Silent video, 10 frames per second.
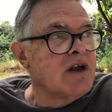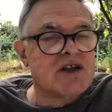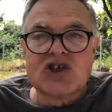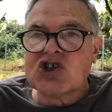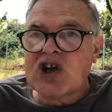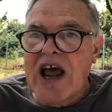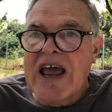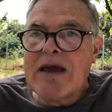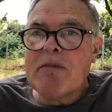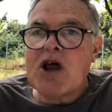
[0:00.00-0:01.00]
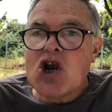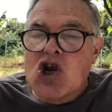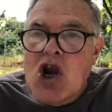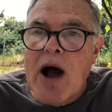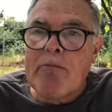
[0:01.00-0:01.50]
the same
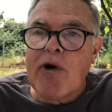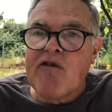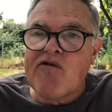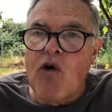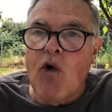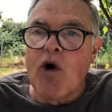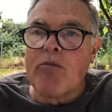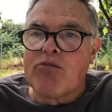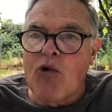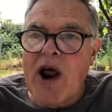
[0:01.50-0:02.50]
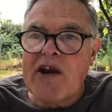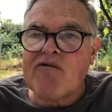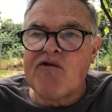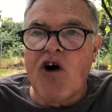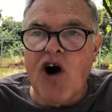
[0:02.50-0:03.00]
number 4 Brett
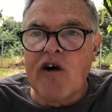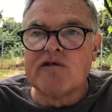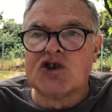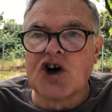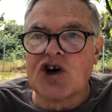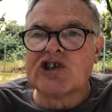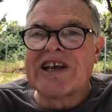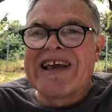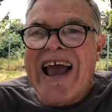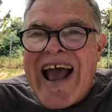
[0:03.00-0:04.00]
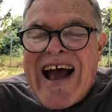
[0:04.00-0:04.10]
Favre jersey